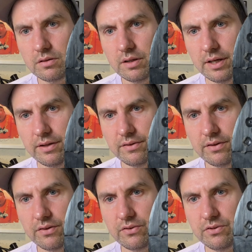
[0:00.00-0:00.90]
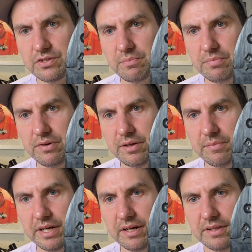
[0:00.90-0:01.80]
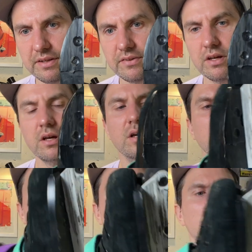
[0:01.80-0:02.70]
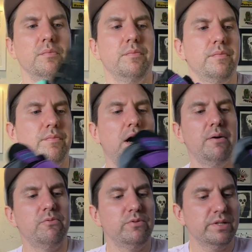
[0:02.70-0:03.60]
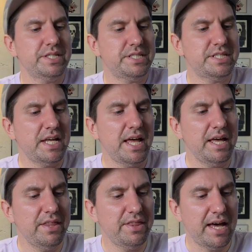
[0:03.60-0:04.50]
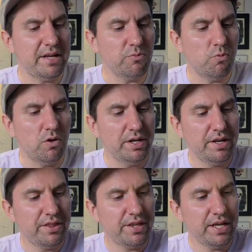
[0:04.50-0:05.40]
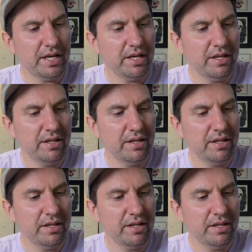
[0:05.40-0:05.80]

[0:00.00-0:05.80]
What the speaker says: Yeah, so the soles are pretty big on these. I will say that one thing